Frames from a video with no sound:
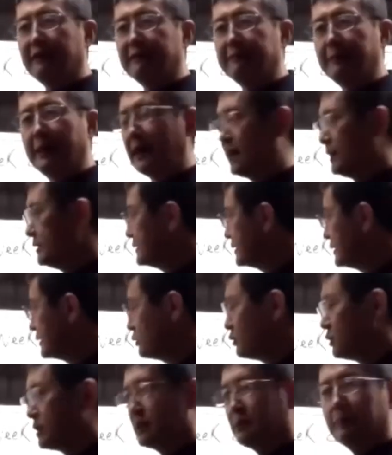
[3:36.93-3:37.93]
mask at
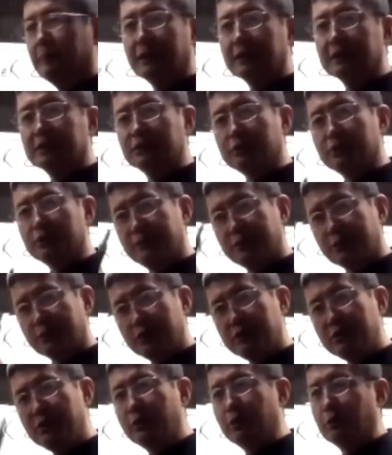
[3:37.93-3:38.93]
20 bucks, good for
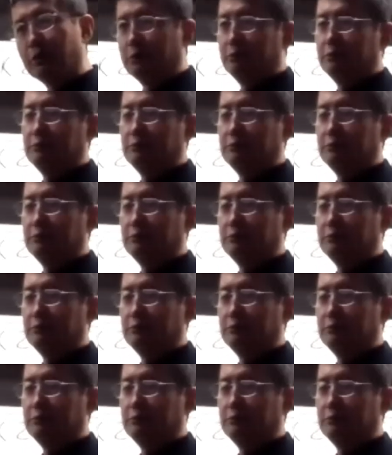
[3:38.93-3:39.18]
you.